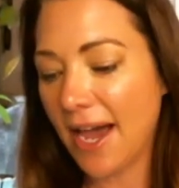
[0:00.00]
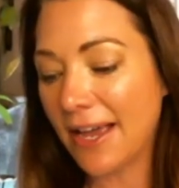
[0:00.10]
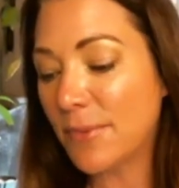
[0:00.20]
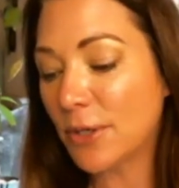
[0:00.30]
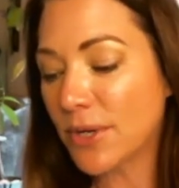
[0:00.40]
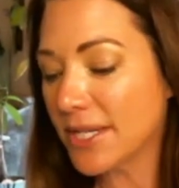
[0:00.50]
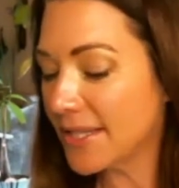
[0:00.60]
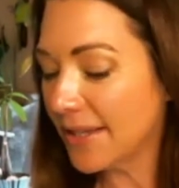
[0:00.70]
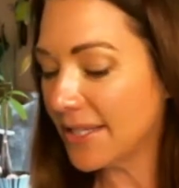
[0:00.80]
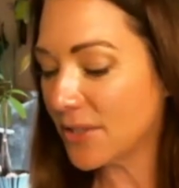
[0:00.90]
I've been
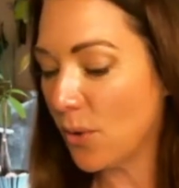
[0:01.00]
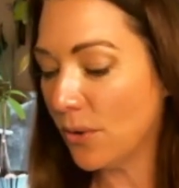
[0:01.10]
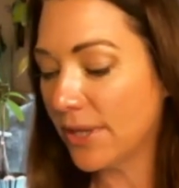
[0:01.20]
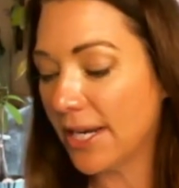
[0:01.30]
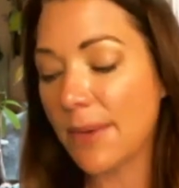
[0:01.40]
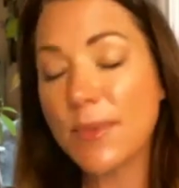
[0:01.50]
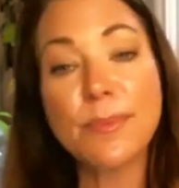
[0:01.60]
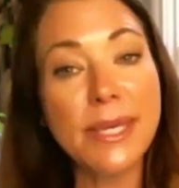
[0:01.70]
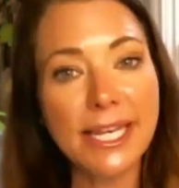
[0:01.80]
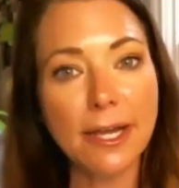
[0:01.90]
recently told that I'm a
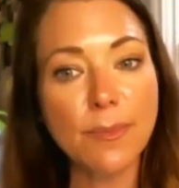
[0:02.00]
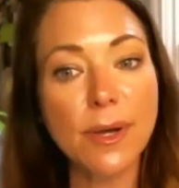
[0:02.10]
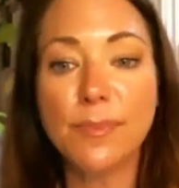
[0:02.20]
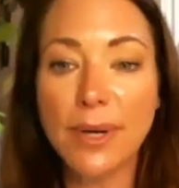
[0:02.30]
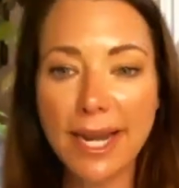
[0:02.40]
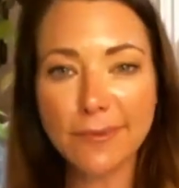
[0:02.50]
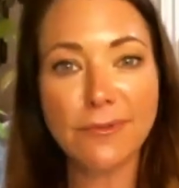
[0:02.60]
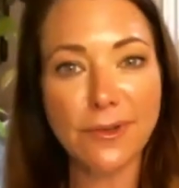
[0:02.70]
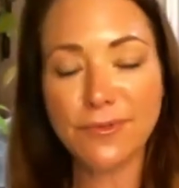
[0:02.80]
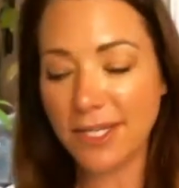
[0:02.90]
medium, but I'm
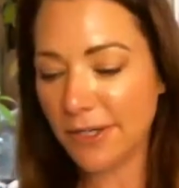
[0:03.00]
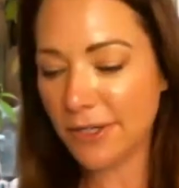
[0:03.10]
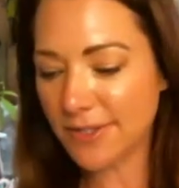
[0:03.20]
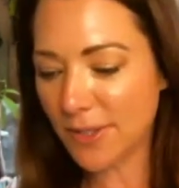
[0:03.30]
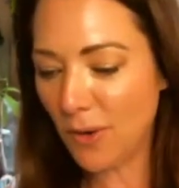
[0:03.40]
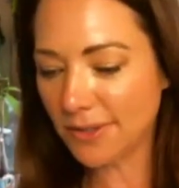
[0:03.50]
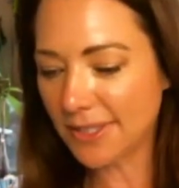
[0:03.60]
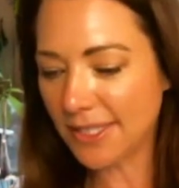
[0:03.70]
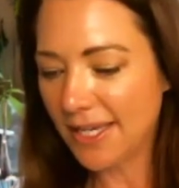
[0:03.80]
50 years old.